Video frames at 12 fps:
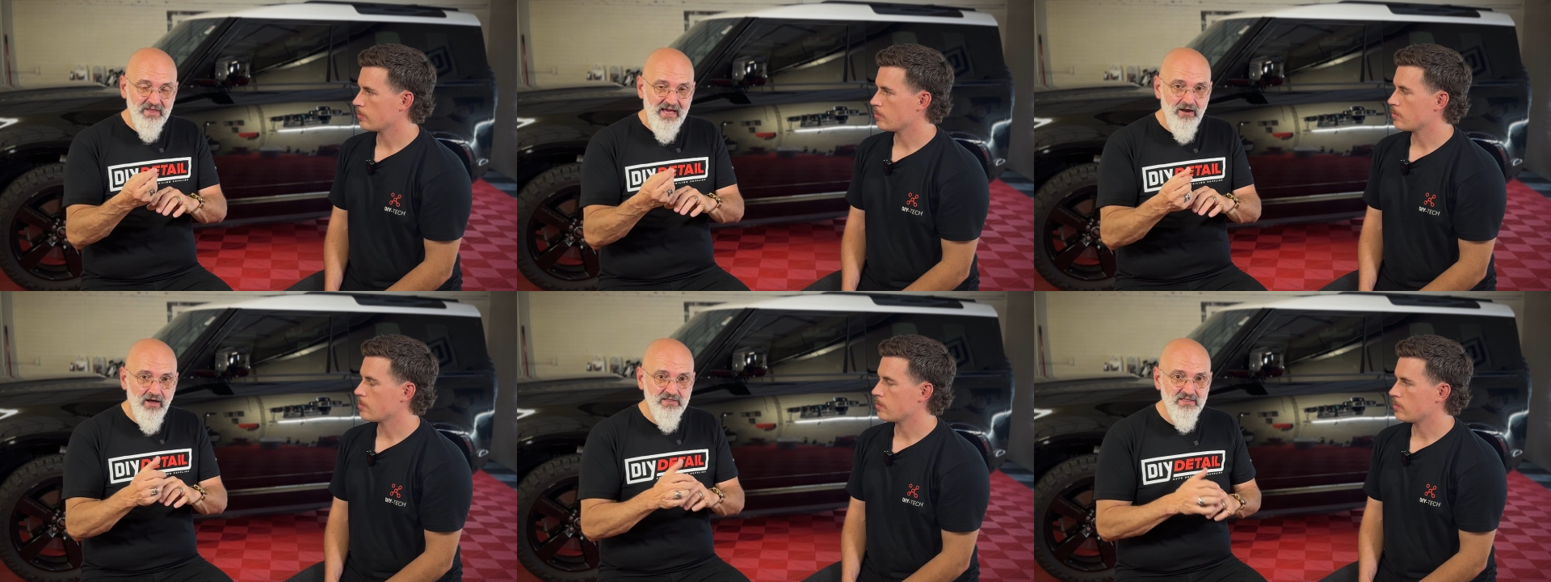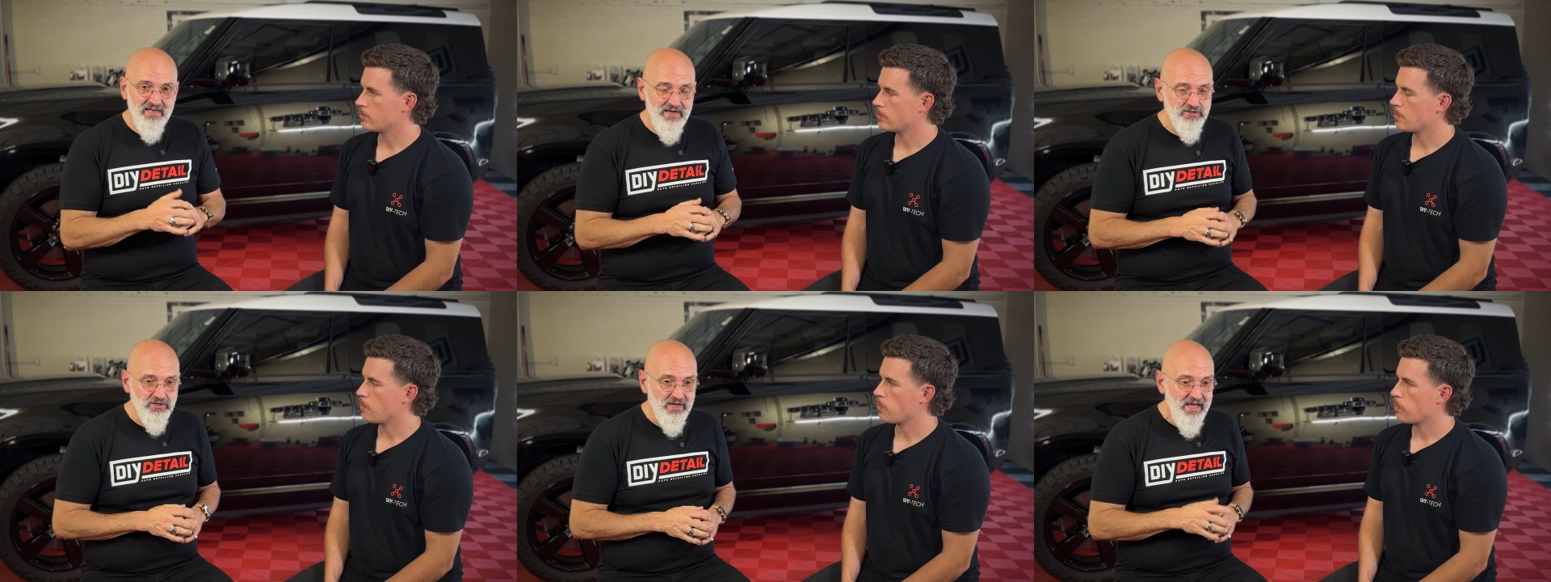Speaker 1: that
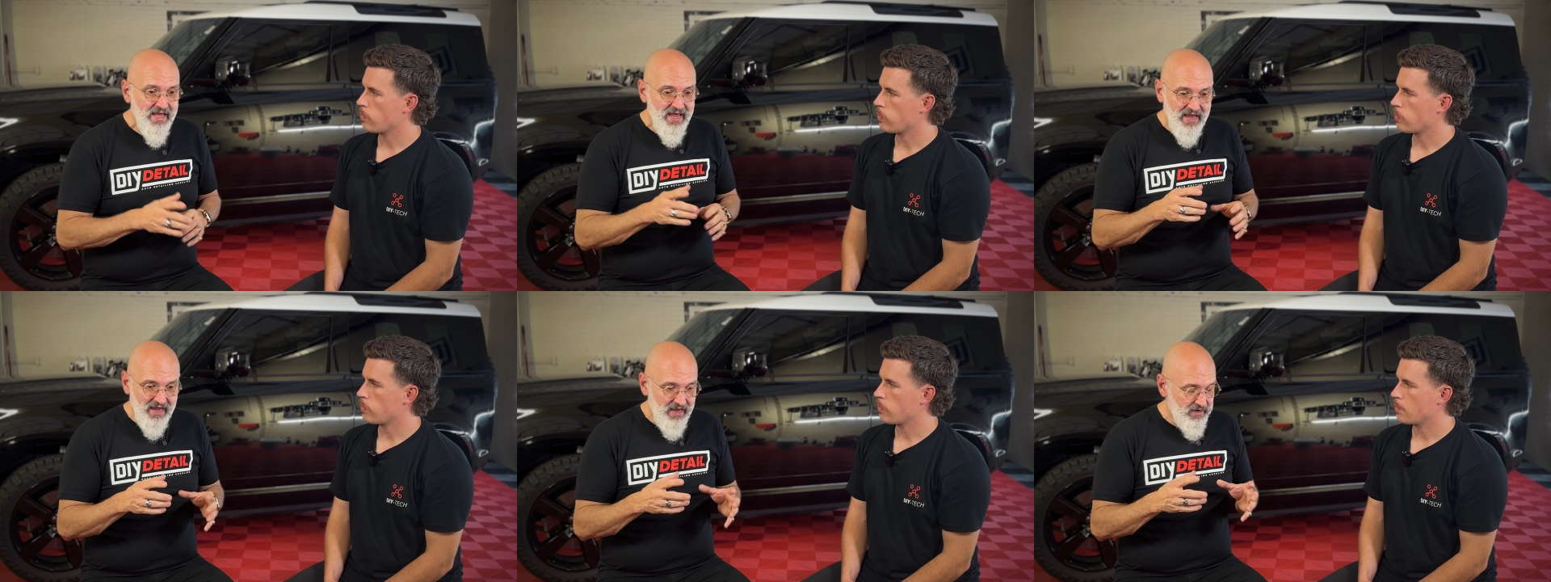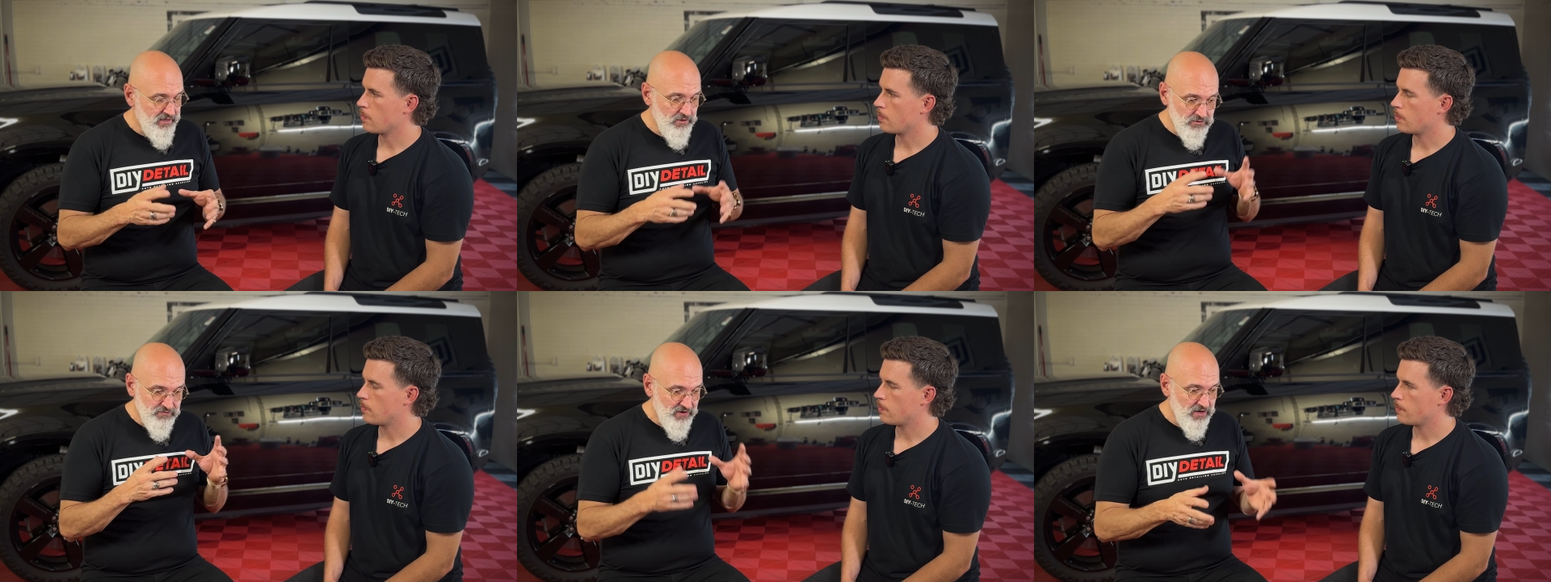oxidation. And it
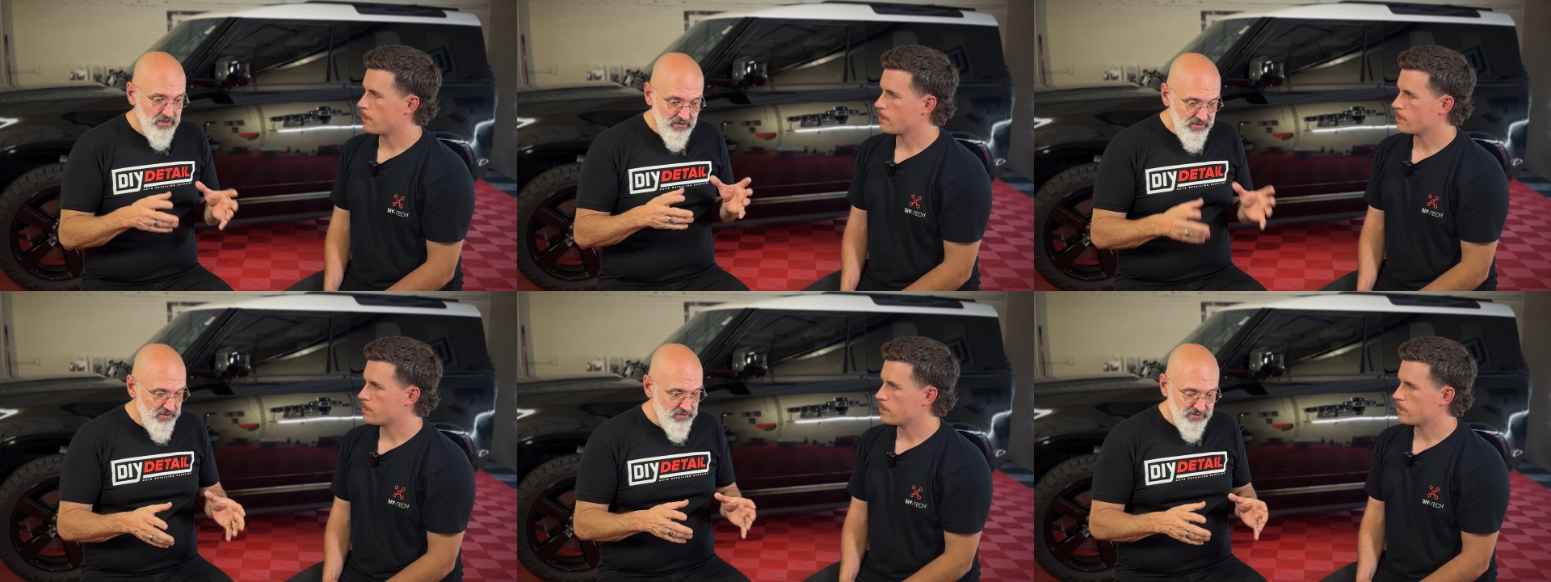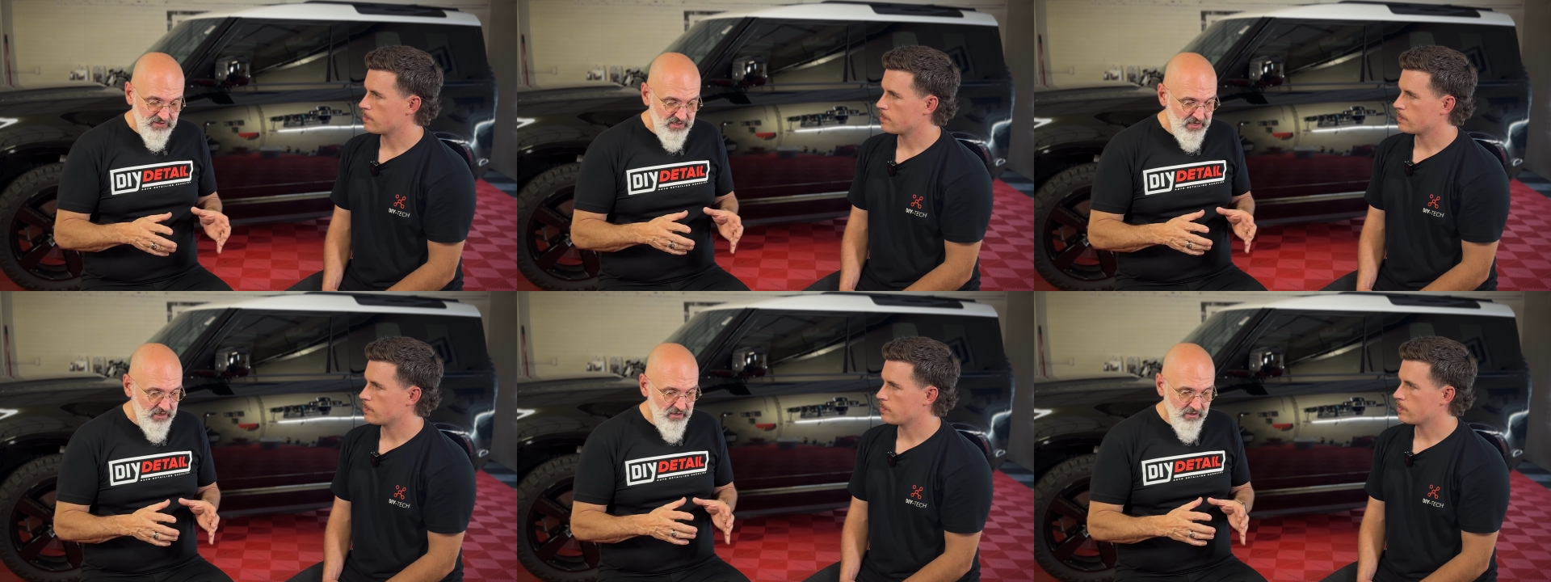was very clear to
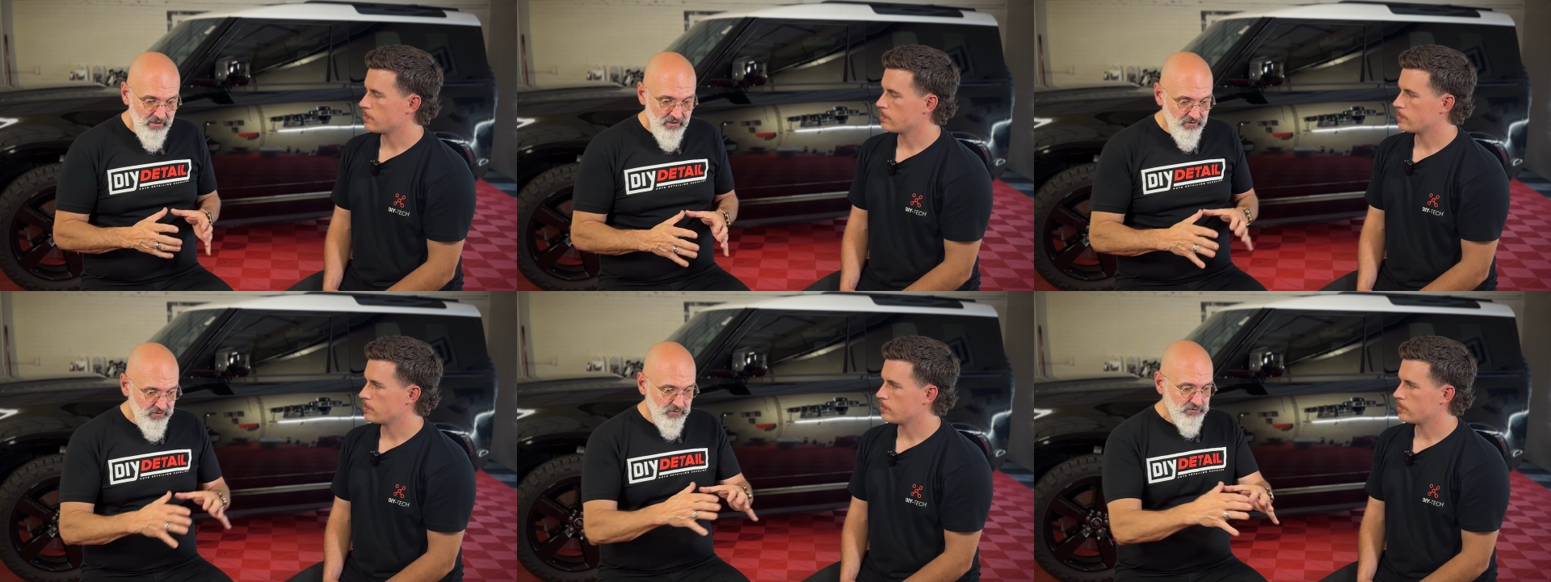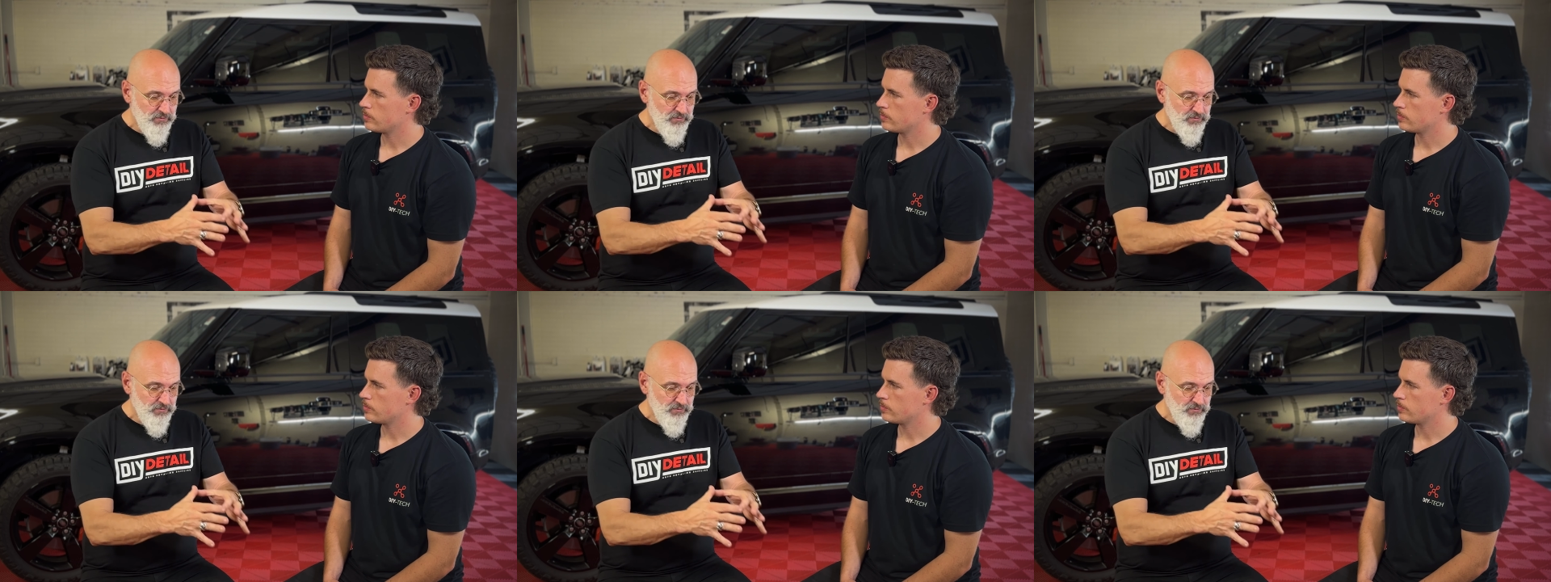see there was a